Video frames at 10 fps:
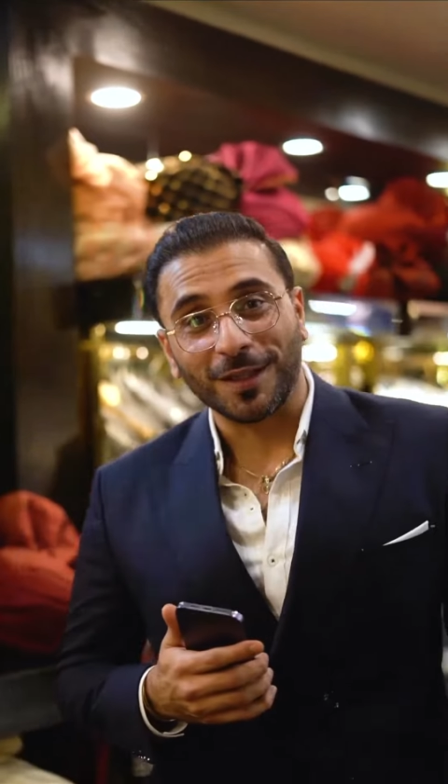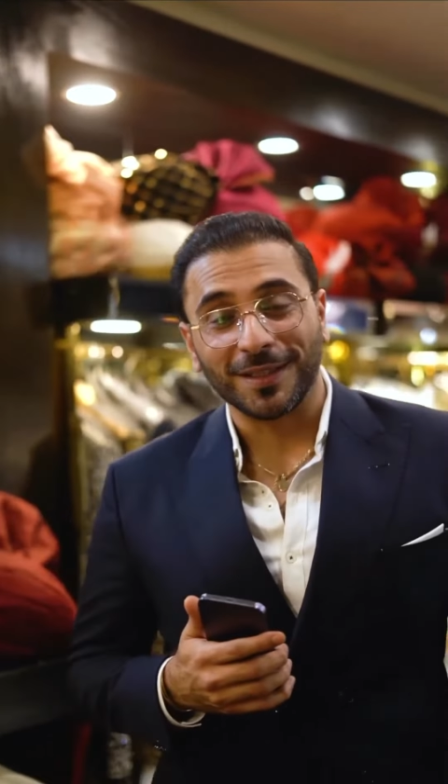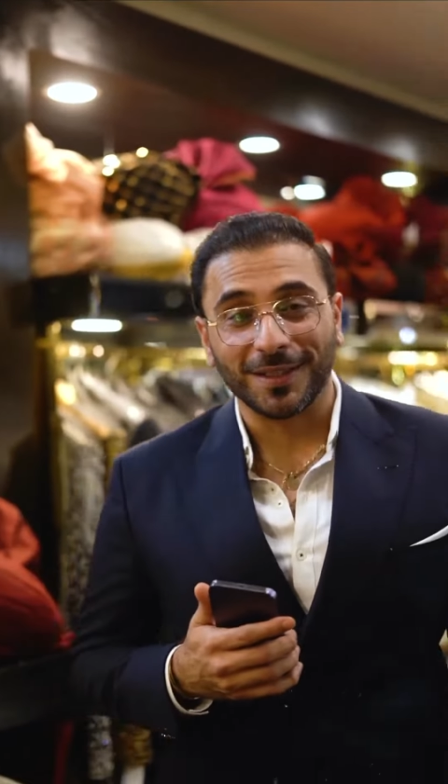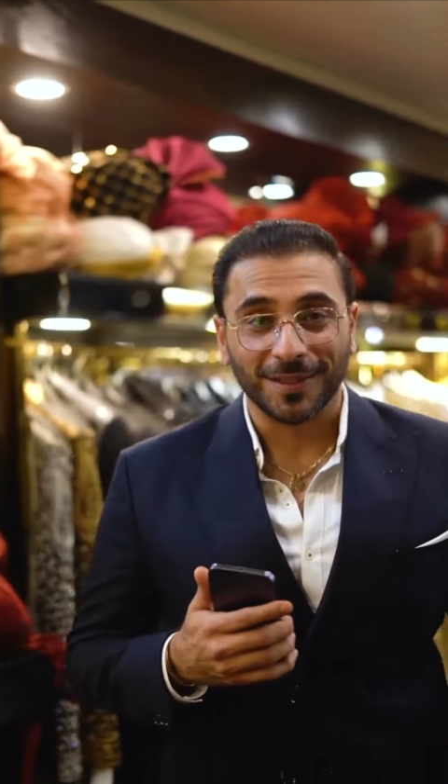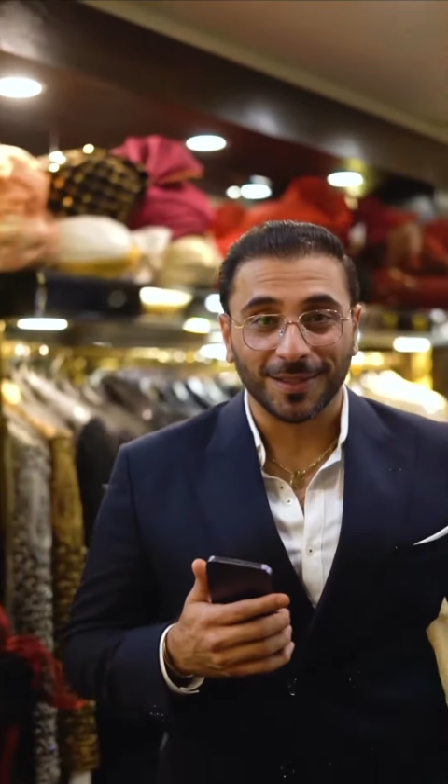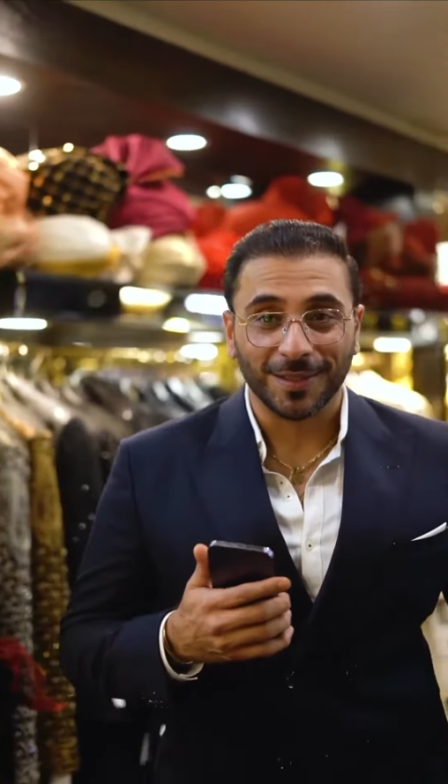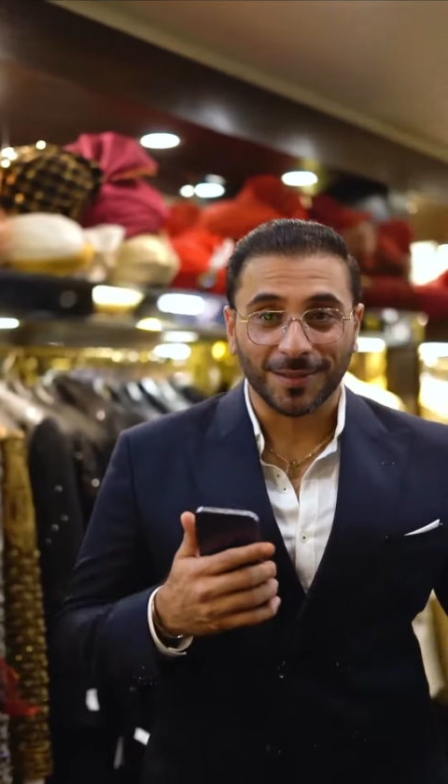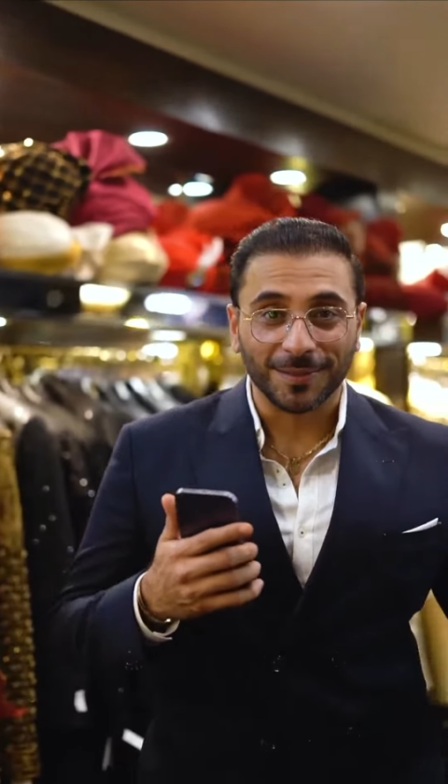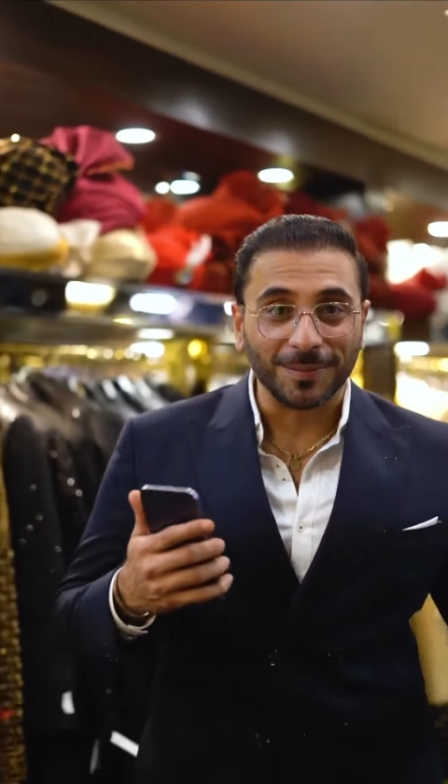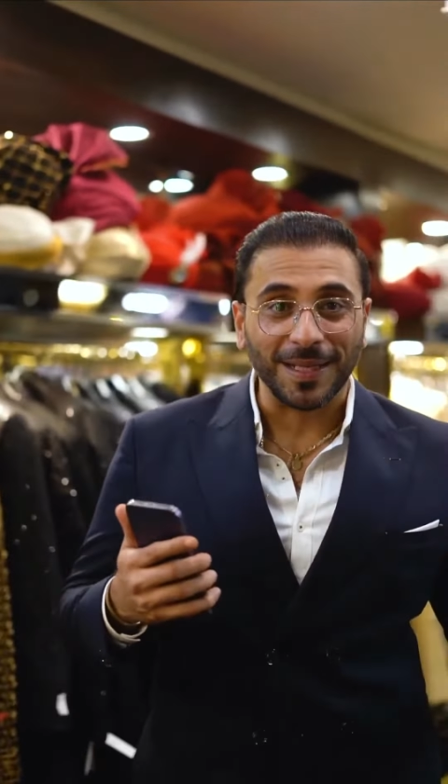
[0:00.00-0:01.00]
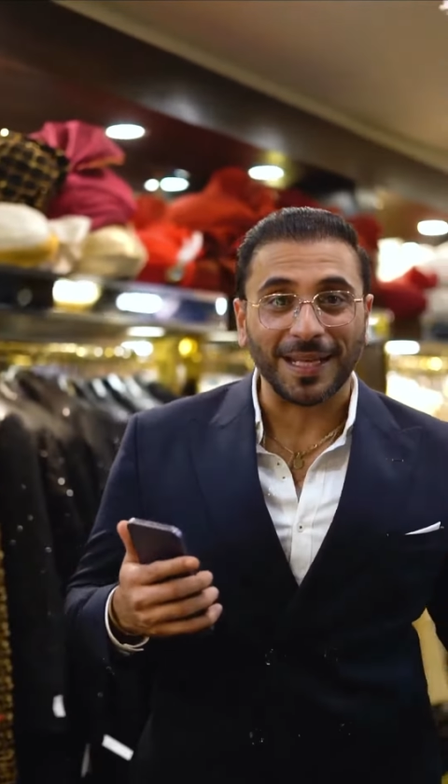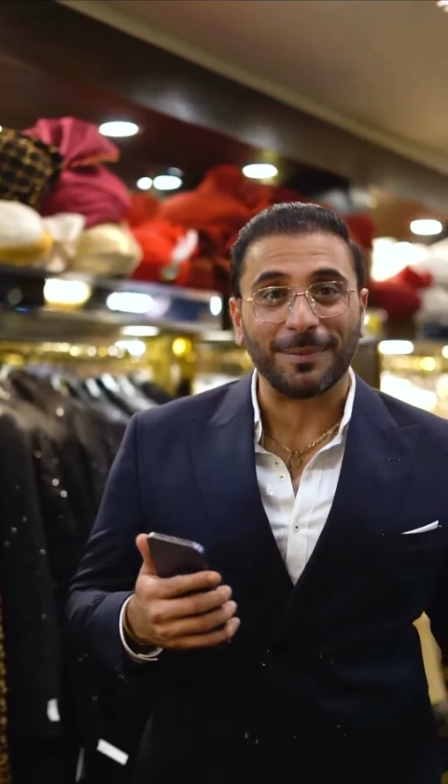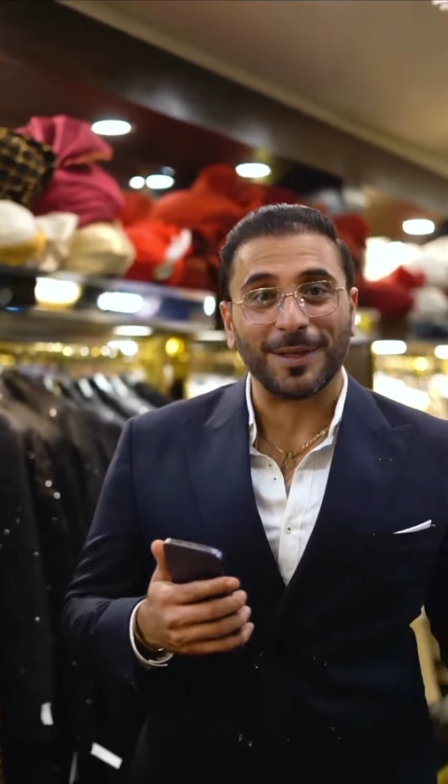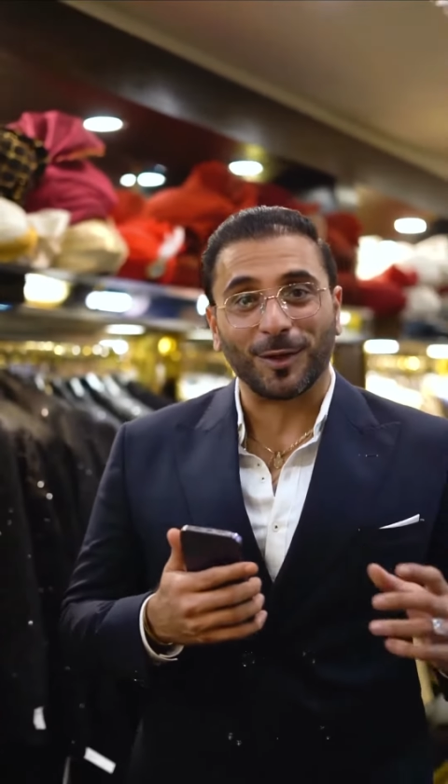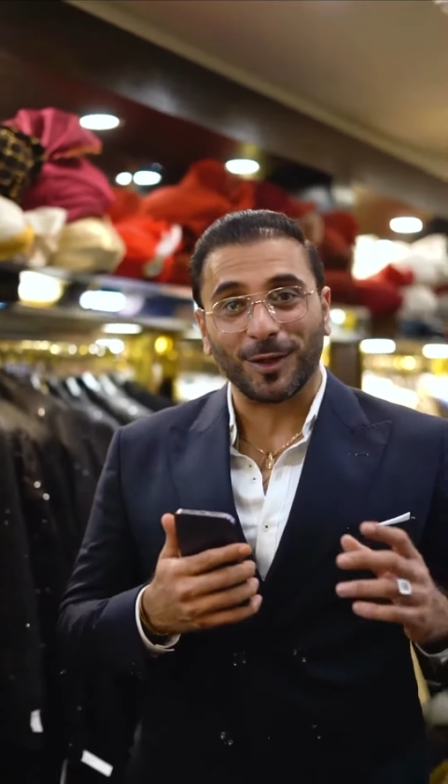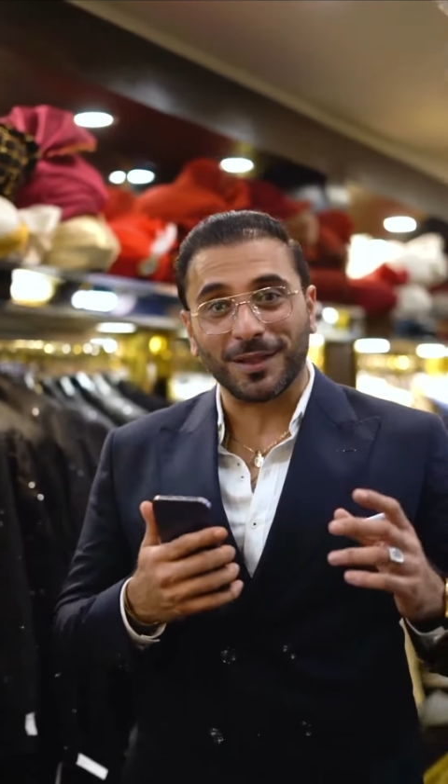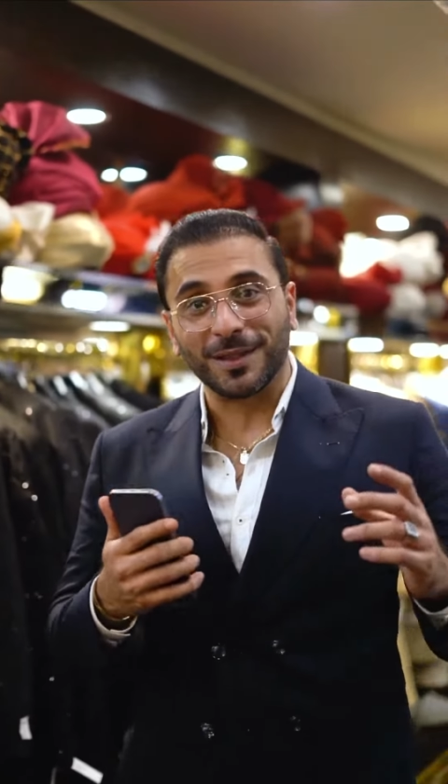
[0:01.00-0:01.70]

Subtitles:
the name and all